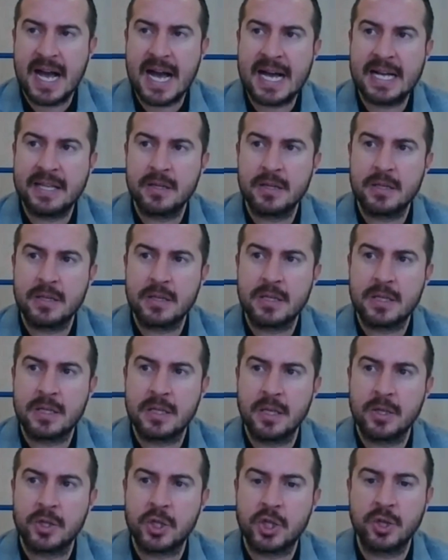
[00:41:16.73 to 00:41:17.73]
And
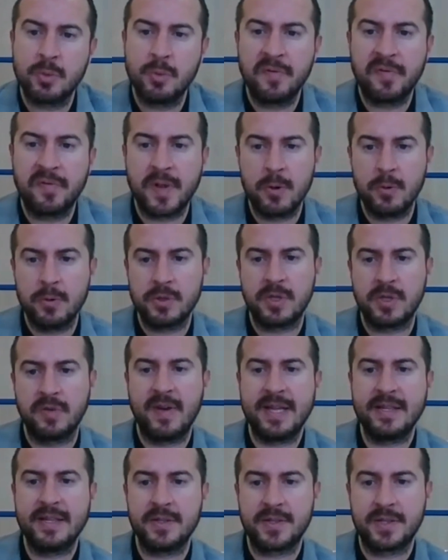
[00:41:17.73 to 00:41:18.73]
some of those
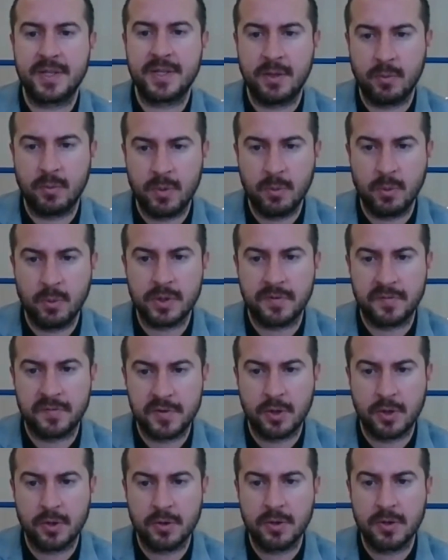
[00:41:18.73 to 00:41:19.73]
events that we would have
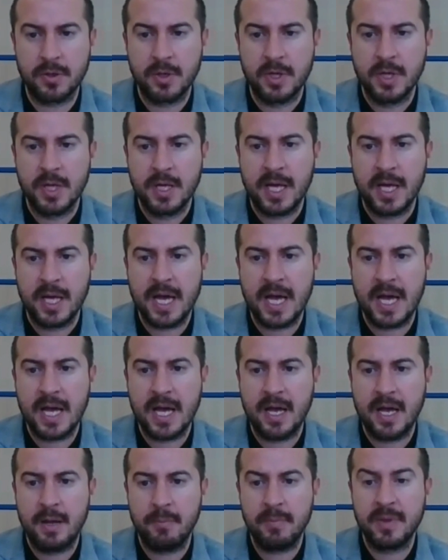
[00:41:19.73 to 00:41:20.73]
done,
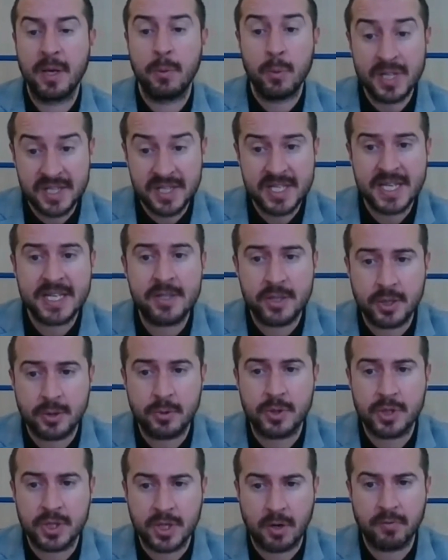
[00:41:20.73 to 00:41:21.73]
that we did
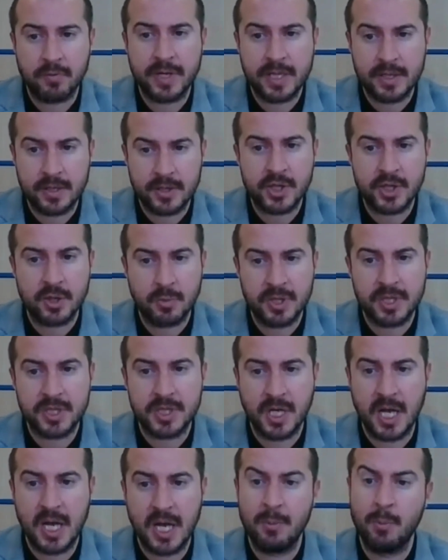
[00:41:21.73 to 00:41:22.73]
do, sorry, in the summer
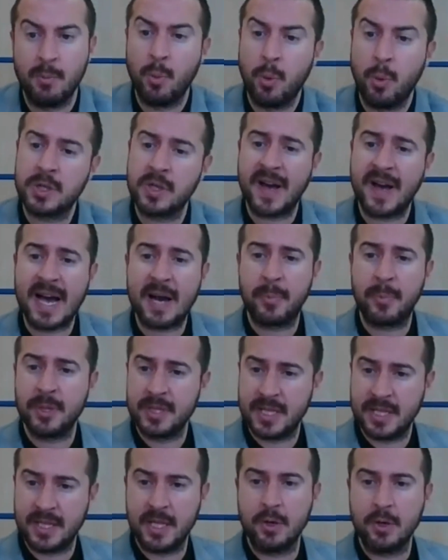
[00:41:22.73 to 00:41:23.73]
term would have
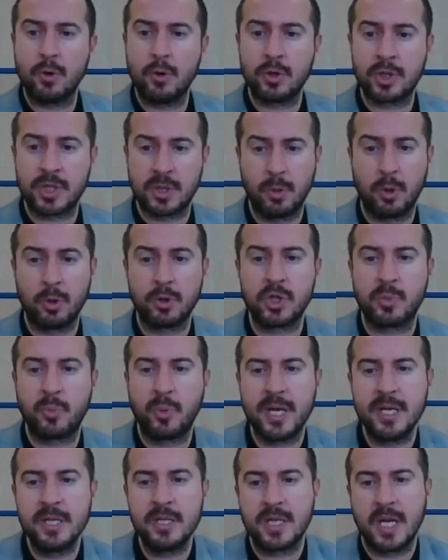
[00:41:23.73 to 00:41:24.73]
happened in the autumn or
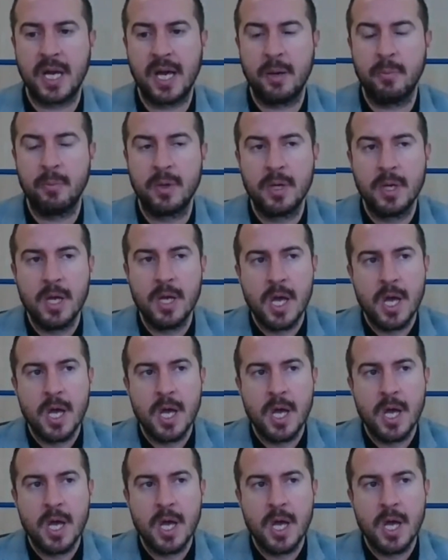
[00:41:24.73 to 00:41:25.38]
spring term.